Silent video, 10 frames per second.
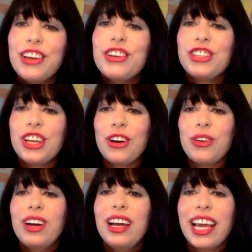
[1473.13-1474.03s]
So
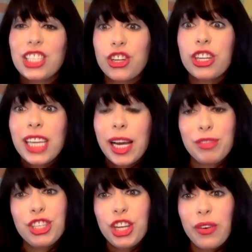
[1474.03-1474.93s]
it's a good time
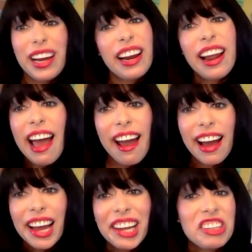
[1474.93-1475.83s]
to do it
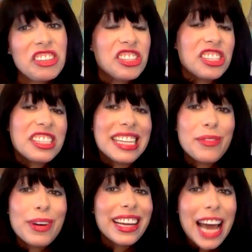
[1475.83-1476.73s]
and just see
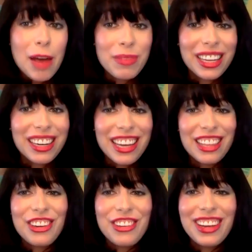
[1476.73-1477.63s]
what can happen in the
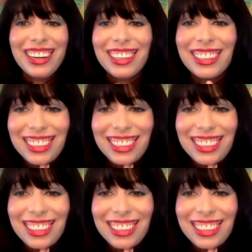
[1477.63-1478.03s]
new year.